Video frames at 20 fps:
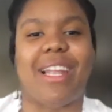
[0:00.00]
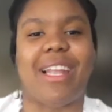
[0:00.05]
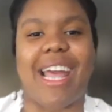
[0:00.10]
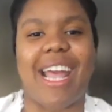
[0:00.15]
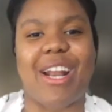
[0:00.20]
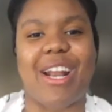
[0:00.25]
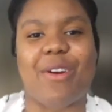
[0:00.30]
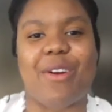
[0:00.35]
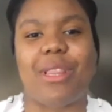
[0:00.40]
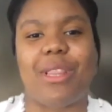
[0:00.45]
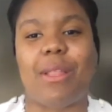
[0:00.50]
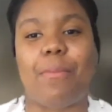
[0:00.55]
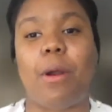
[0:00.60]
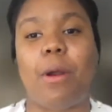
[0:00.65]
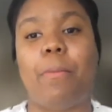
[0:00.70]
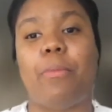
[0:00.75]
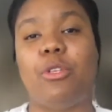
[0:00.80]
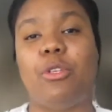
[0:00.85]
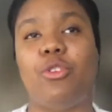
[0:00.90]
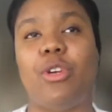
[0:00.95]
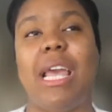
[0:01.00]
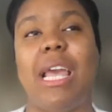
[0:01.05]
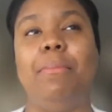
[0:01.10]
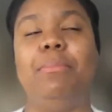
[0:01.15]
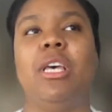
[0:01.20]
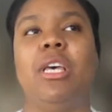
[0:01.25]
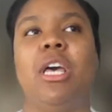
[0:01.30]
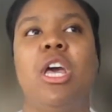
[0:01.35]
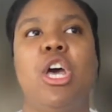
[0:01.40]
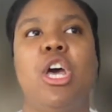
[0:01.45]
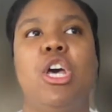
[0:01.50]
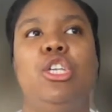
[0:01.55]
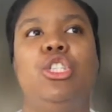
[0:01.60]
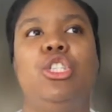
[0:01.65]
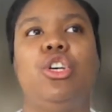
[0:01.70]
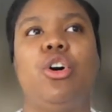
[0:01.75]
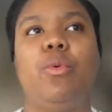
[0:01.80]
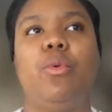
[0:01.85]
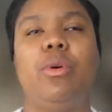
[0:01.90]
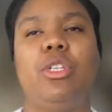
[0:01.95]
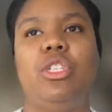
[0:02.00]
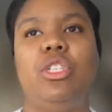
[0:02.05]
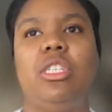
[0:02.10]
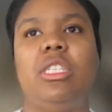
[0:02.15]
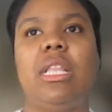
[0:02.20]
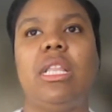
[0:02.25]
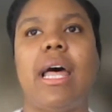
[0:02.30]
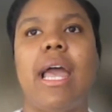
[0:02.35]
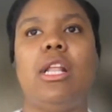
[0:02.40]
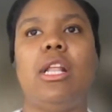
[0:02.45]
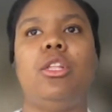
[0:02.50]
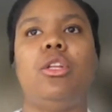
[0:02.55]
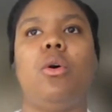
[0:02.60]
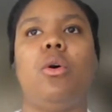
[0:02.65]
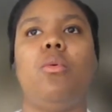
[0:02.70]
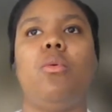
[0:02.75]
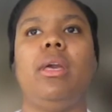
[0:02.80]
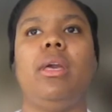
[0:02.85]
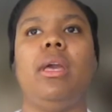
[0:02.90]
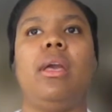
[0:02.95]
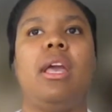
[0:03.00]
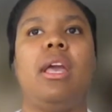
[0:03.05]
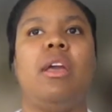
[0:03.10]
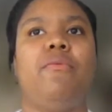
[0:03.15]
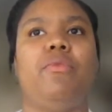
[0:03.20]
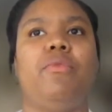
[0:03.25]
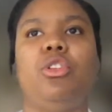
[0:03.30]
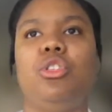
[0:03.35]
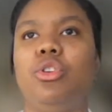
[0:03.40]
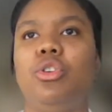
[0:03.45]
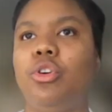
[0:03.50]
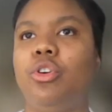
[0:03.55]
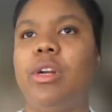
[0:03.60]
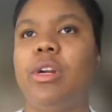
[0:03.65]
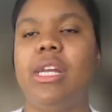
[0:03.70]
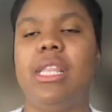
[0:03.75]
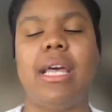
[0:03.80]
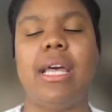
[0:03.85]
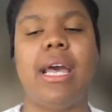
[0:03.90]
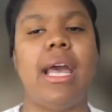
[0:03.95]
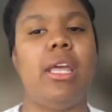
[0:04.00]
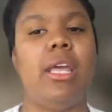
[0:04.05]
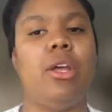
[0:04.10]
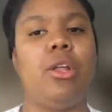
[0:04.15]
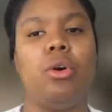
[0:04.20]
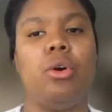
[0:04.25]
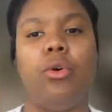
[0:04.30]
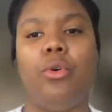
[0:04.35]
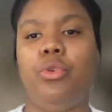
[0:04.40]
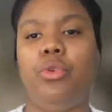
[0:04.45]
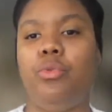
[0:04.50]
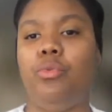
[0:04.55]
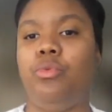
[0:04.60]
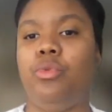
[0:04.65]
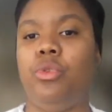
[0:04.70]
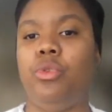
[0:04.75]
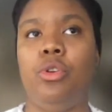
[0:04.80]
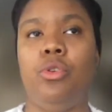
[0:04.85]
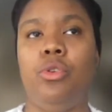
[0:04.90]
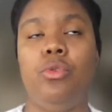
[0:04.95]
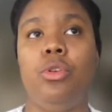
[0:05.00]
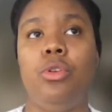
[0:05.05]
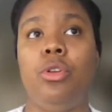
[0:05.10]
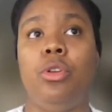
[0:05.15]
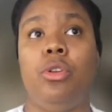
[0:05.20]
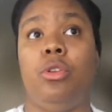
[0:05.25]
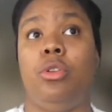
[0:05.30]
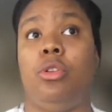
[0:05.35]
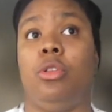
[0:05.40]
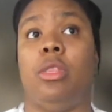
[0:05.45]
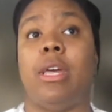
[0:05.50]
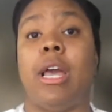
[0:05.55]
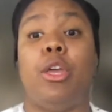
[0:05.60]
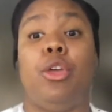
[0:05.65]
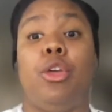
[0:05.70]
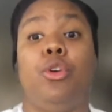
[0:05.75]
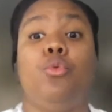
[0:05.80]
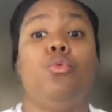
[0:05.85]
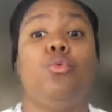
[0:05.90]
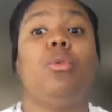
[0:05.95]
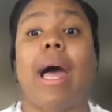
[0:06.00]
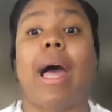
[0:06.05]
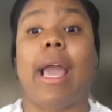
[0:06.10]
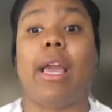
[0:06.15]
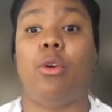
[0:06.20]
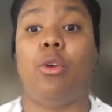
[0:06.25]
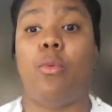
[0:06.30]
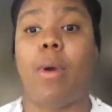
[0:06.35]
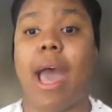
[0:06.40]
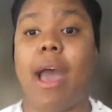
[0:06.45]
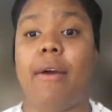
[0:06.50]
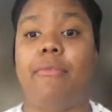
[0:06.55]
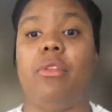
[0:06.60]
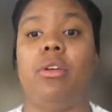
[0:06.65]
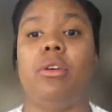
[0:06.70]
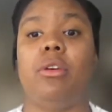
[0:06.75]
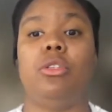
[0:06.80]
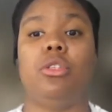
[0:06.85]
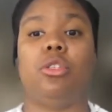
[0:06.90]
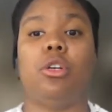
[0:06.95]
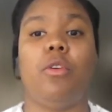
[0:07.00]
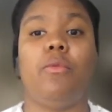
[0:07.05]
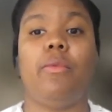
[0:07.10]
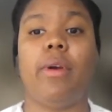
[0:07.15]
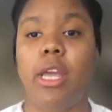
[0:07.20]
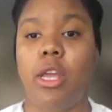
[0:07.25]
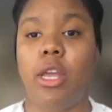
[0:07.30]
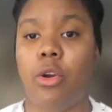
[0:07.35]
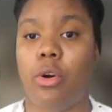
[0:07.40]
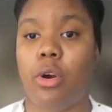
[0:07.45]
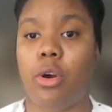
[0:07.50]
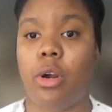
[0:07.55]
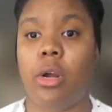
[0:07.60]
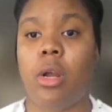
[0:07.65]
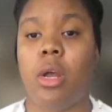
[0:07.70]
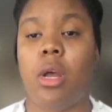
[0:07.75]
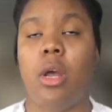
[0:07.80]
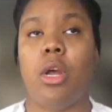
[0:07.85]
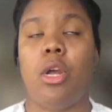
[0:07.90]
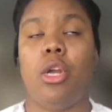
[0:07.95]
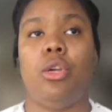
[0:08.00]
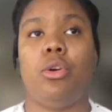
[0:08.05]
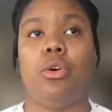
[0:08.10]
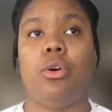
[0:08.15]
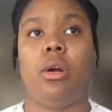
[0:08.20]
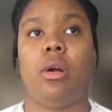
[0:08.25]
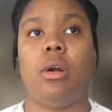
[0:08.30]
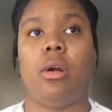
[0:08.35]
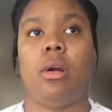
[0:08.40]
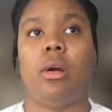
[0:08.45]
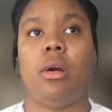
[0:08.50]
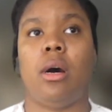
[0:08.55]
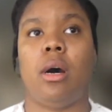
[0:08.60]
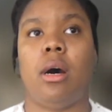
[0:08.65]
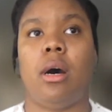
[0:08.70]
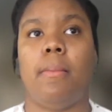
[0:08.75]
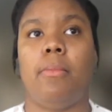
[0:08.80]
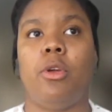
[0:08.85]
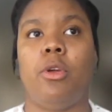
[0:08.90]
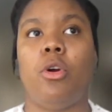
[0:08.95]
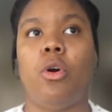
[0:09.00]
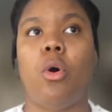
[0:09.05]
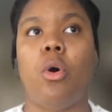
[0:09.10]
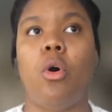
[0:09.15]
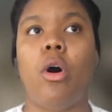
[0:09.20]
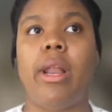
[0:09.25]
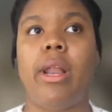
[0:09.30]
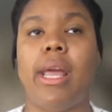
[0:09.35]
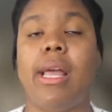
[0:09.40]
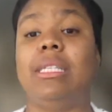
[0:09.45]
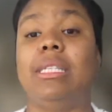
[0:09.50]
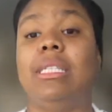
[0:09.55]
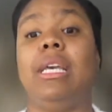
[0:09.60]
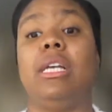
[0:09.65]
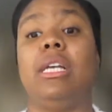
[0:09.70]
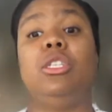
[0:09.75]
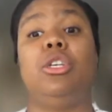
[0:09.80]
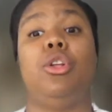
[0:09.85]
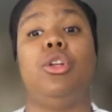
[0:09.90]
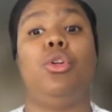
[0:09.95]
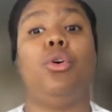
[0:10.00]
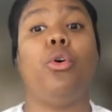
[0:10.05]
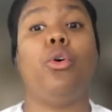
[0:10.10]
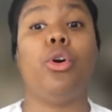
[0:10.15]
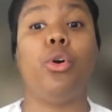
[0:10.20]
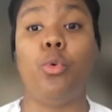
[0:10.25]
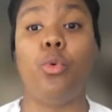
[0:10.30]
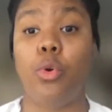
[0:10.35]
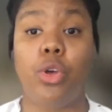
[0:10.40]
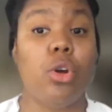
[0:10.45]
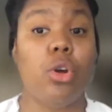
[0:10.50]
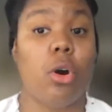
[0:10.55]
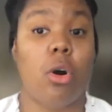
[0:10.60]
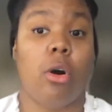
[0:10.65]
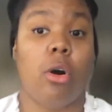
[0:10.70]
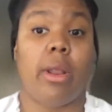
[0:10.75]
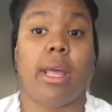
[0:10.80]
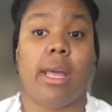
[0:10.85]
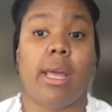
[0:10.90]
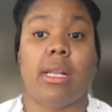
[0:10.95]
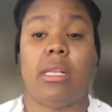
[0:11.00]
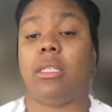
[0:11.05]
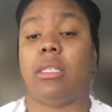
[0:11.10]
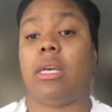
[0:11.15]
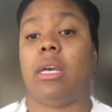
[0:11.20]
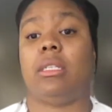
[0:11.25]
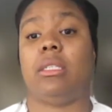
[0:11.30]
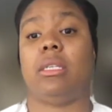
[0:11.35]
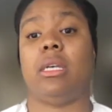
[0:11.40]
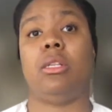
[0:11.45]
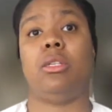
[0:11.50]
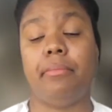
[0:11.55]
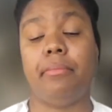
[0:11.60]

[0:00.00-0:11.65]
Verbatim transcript: later with the purple drapes. So it's just like don't get inventory that you know you that you like. You have to survey your your um your audience. Get to know who your audience is.